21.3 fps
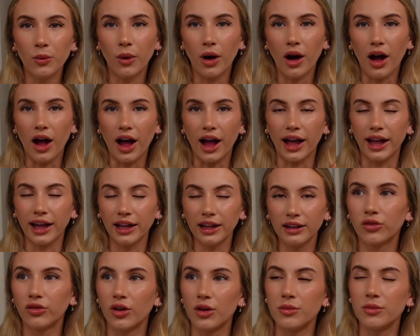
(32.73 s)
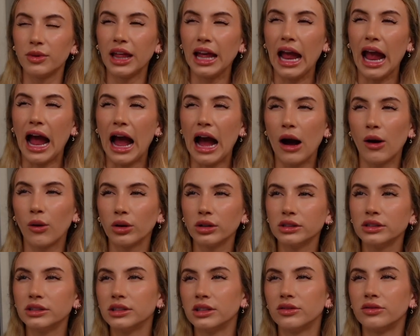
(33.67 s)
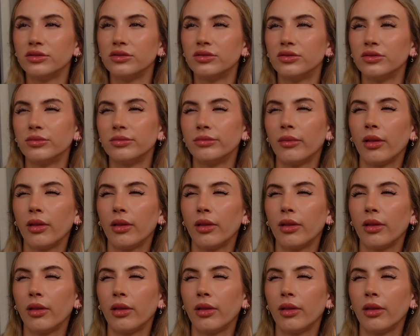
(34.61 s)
why from the hours of